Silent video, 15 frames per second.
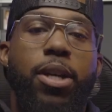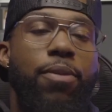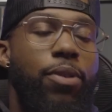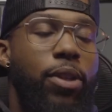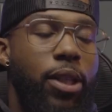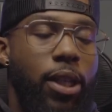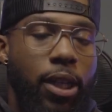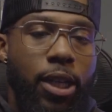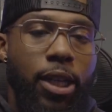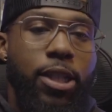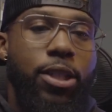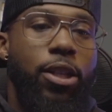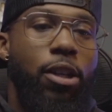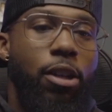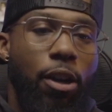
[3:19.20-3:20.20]
Everything
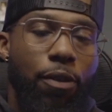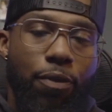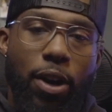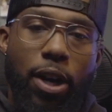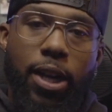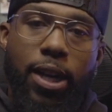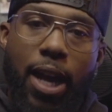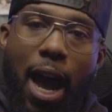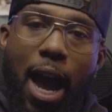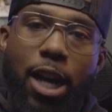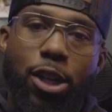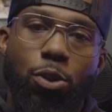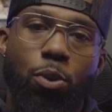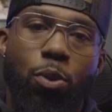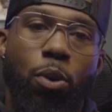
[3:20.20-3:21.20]
needs to look very
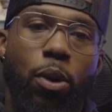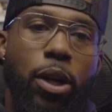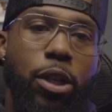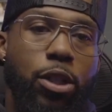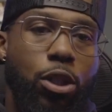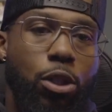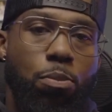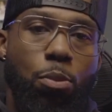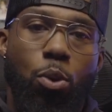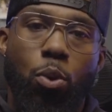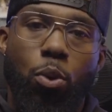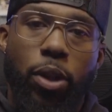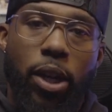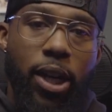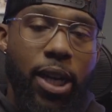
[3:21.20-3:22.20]
casual and
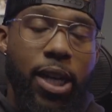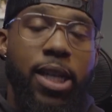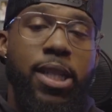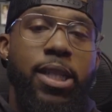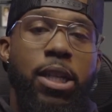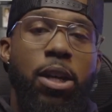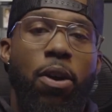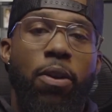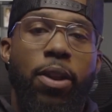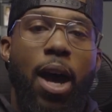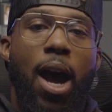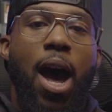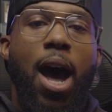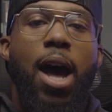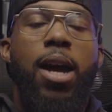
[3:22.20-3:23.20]
smooth and easy on the
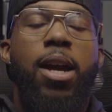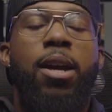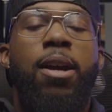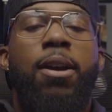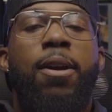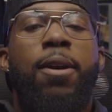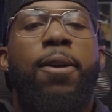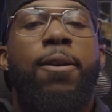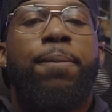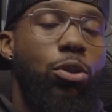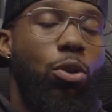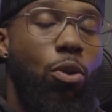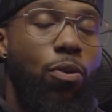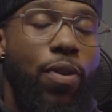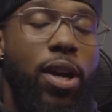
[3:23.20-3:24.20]
eye.
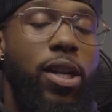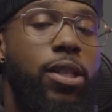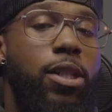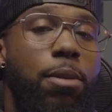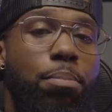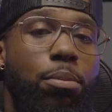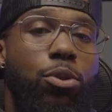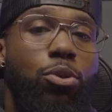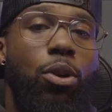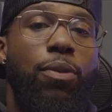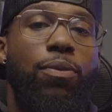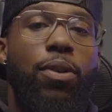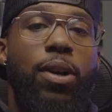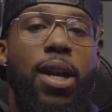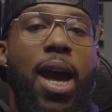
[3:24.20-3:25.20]
So a very simple
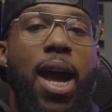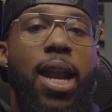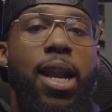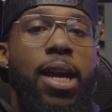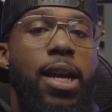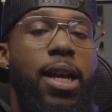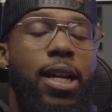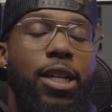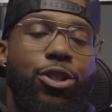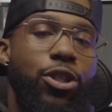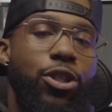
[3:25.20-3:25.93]
trick for that is